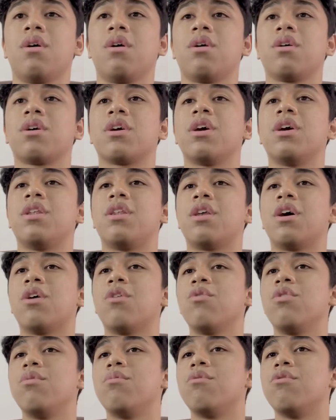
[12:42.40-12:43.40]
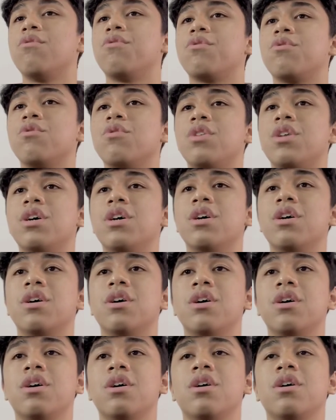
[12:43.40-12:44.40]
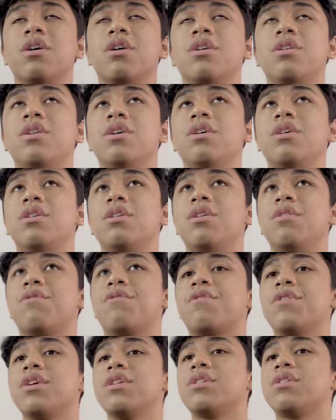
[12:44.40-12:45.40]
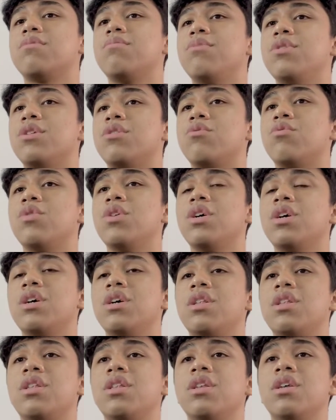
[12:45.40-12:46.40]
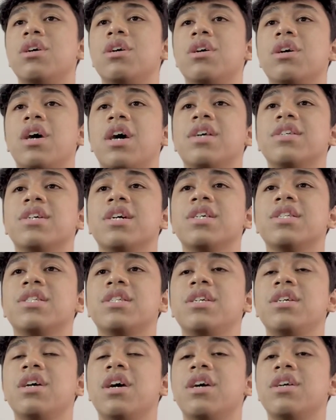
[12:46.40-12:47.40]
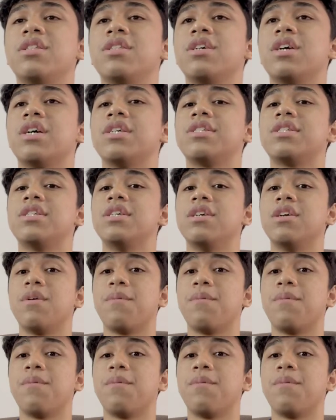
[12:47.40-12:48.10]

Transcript: Okay, now we move to the difference between the SST and GST.